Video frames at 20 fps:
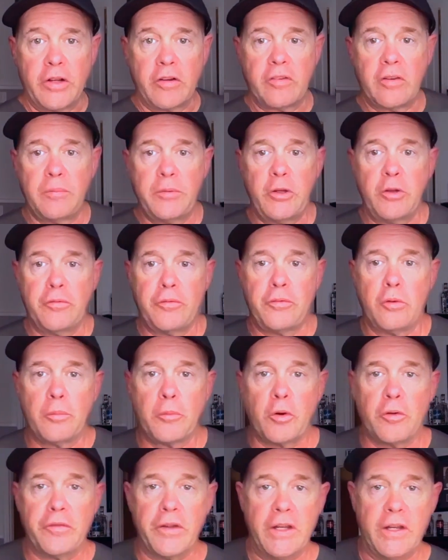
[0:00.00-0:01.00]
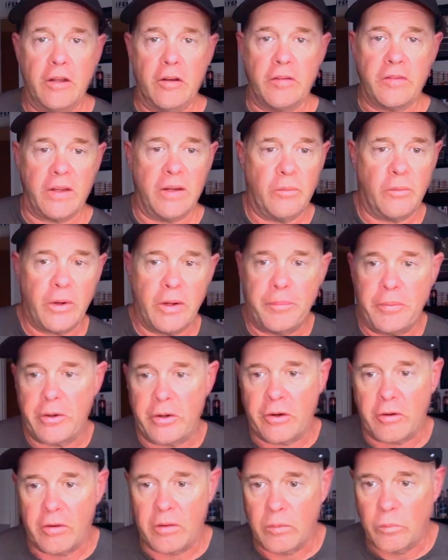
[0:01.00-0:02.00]
So I'll be doing four more videos. I didn't want to put it
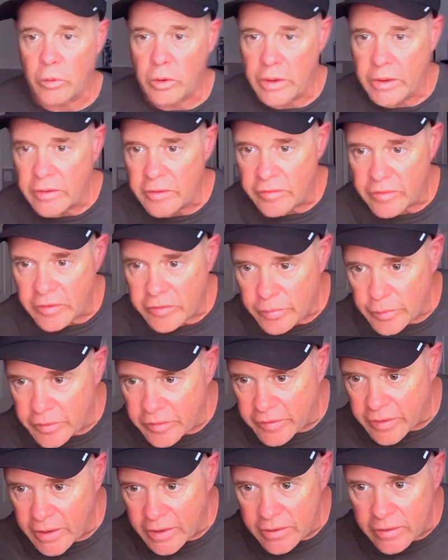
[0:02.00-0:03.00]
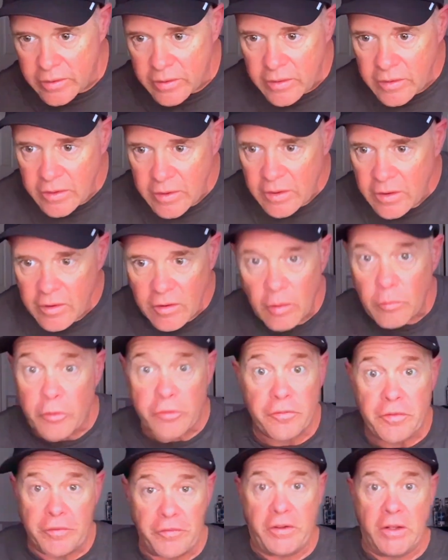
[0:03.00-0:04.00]
all in one because this one's like
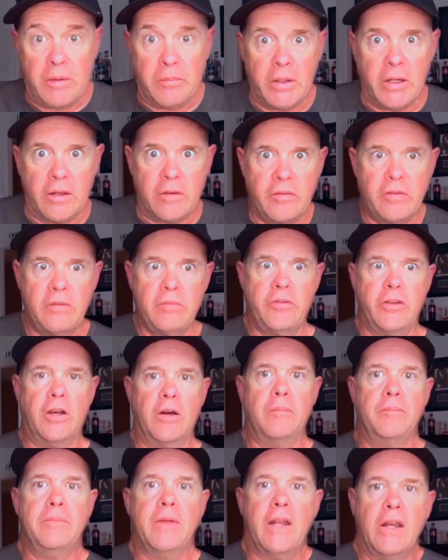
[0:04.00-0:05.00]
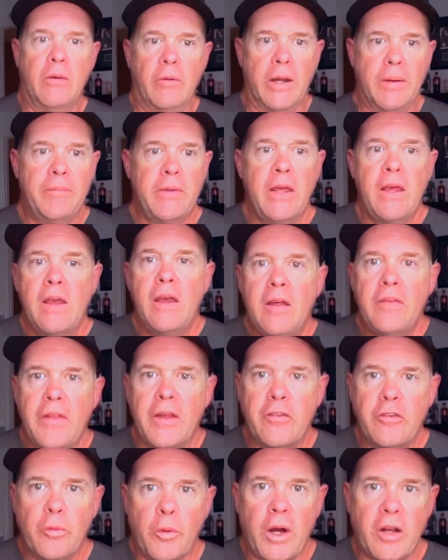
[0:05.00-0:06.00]
almost 15 minutes. So anyway,
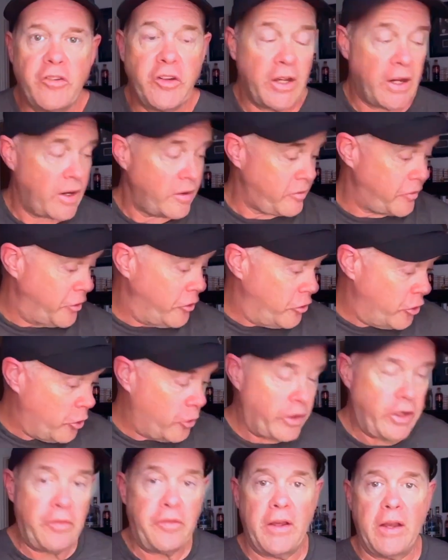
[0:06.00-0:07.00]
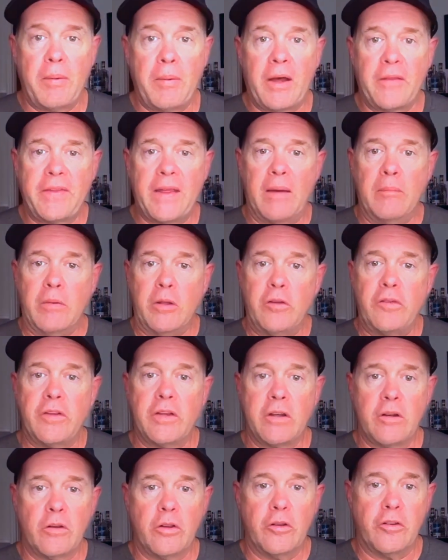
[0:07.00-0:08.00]
thanks for watching, guys. If you know anything about that
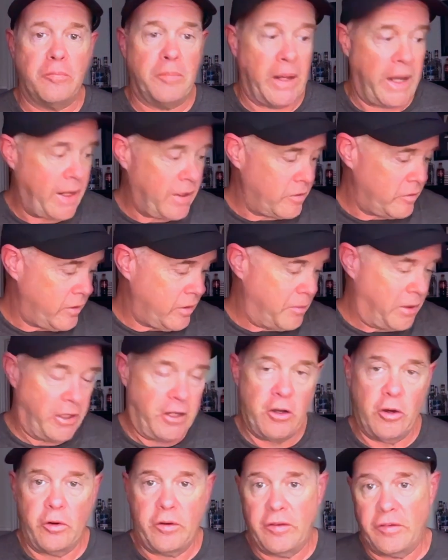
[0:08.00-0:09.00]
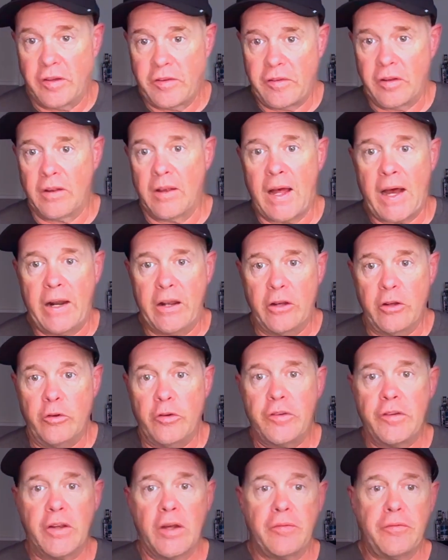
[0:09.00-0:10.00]
music or those bands, let me know because it's a lot of new
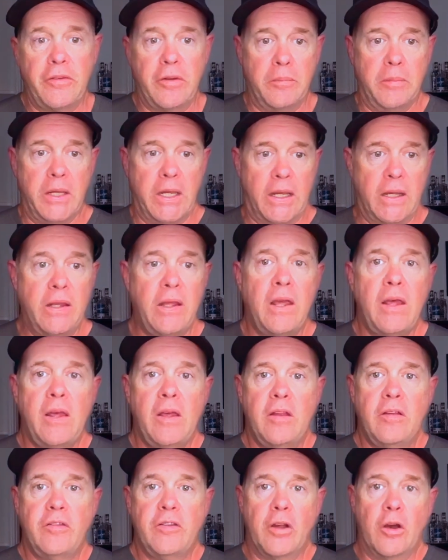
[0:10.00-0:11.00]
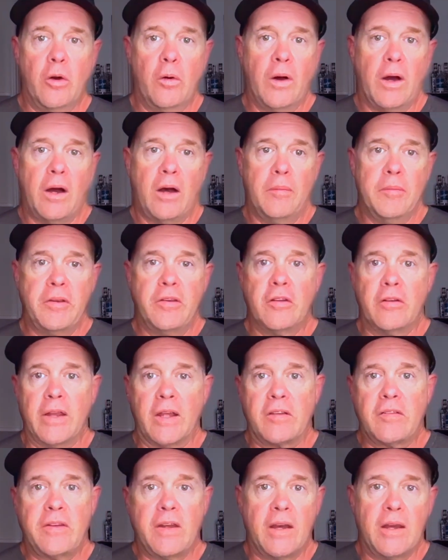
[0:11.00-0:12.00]
stuff to me. So until
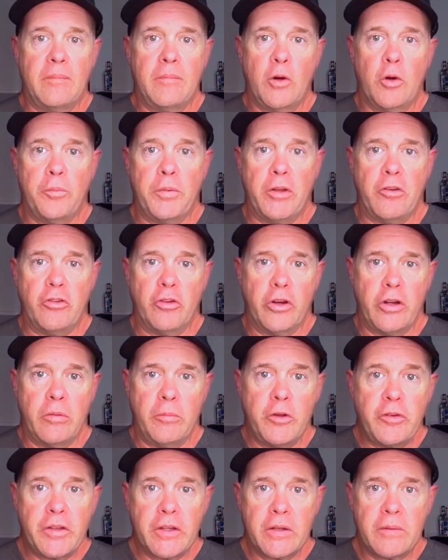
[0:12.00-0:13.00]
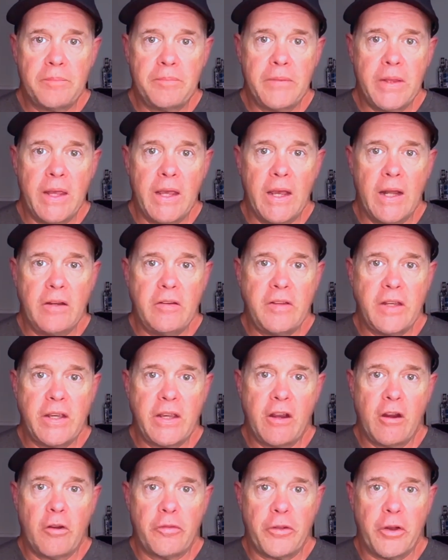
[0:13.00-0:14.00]
next time, hope you enjoy your music and you take
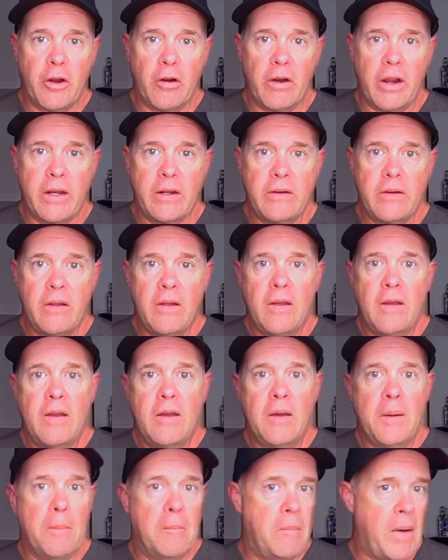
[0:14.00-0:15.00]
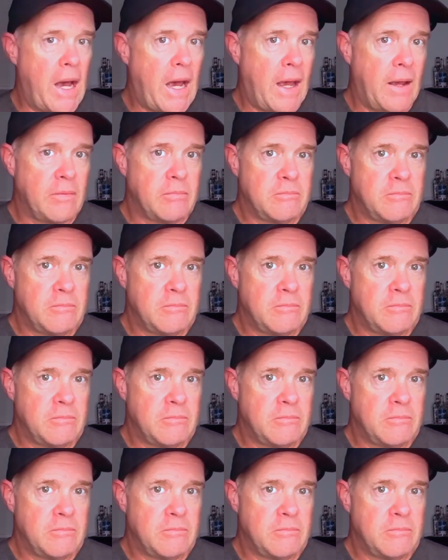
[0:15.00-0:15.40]
care out there. All right. Bye.